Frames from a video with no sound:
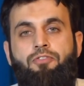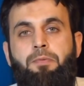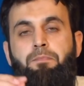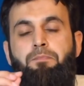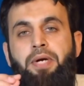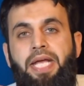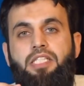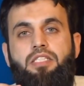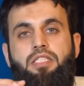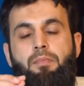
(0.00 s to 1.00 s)
would
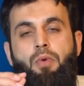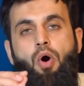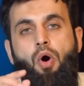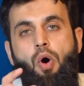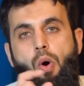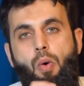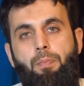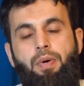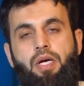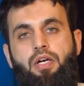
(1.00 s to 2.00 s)
bring some
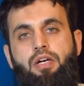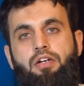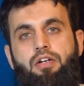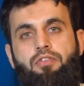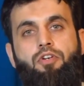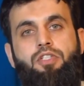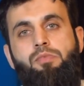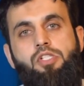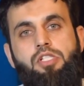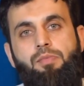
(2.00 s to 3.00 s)
hope for the
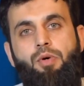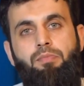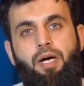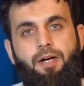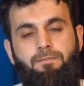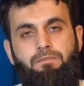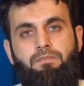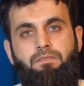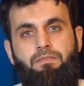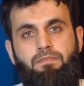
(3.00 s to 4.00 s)
Muslim Ummah.
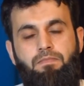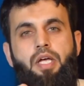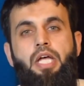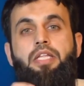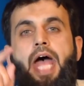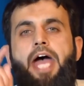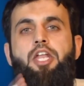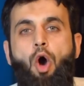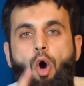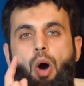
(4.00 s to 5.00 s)

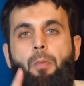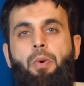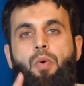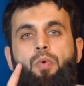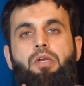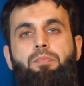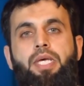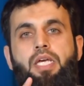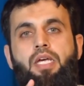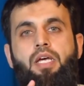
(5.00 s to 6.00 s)
That hope would
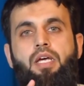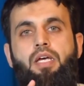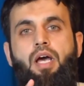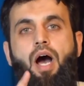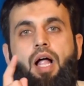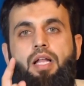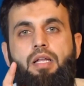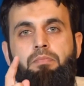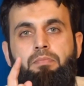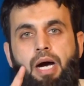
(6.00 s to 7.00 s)
be
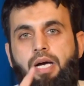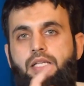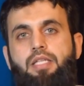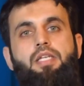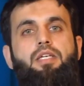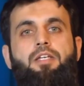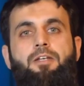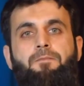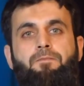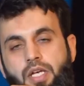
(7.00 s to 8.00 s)
Al-Mahdi.
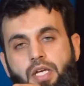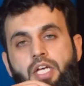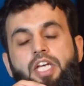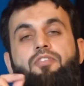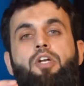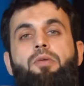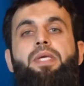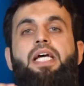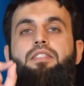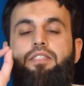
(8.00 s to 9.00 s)
He would
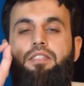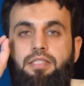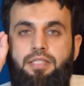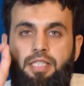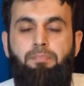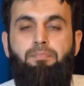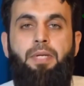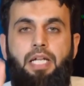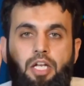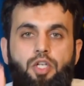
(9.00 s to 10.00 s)
be a
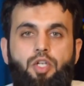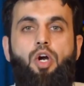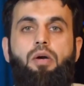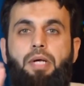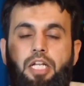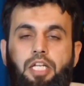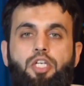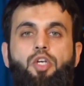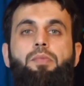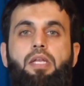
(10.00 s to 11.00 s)
simple, normal
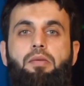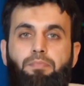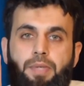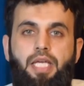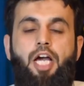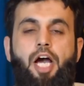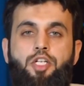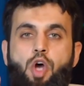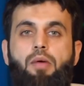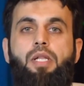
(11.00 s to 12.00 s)
human being,
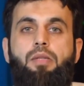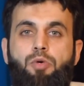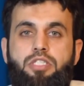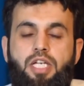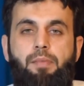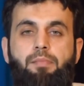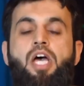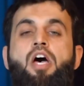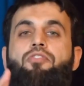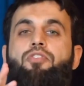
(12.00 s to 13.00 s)
a normal
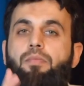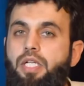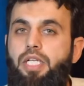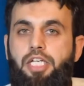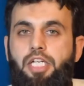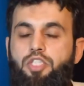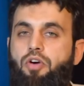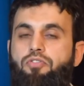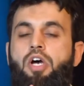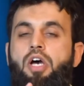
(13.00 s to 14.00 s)
Muslim from the lineage
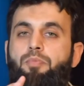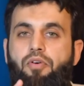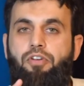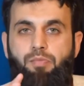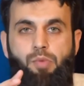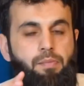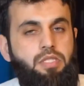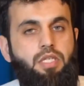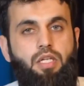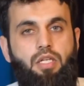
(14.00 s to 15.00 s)
of Prophet
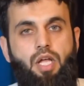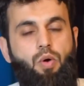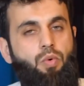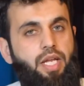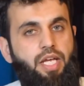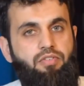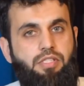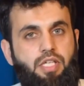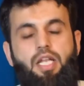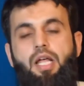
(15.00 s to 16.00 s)
Muhammad sallallahu alaihi
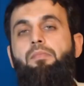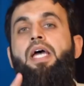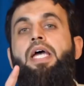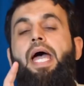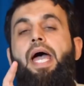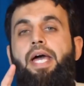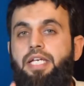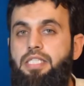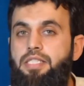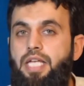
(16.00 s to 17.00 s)
wasallam.
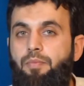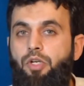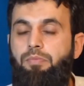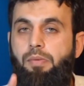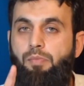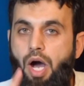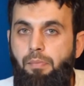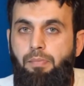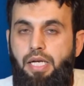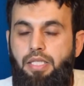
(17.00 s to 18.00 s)
And his name would be
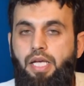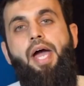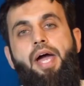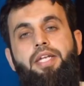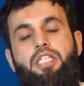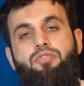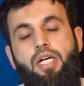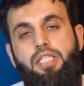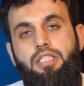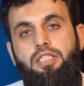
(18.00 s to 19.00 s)
Muhammad, and his
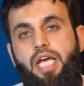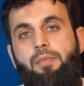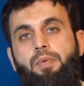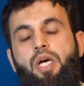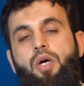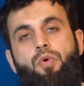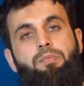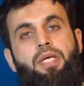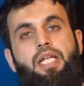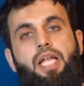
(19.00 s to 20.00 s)
father's name
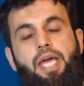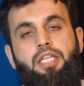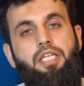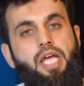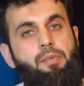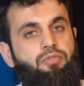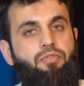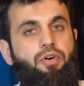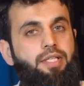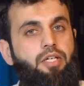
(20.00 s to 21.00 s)
would be like the name of
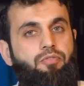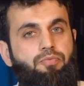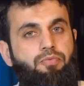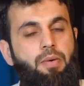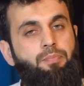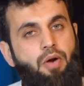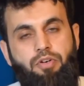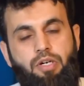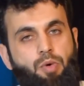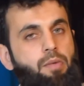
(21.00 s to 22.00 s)
the father of
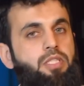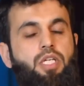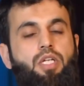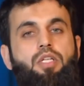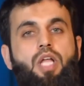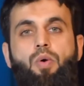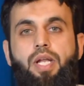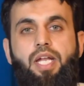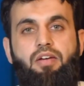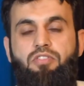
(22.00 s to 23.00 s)
Prophet Muhammad
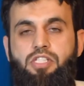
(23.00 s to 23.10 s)
sallallahu alaihi